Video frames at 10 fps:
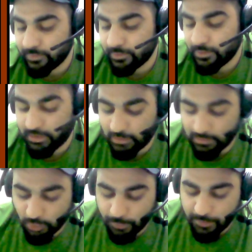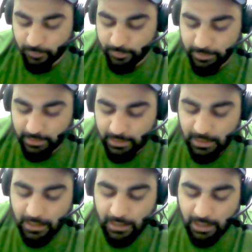Okay, now the topic would be
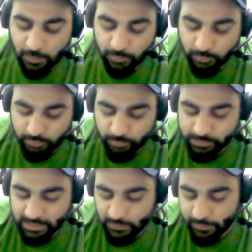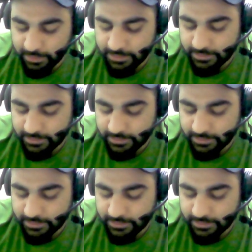how to use naive Bayes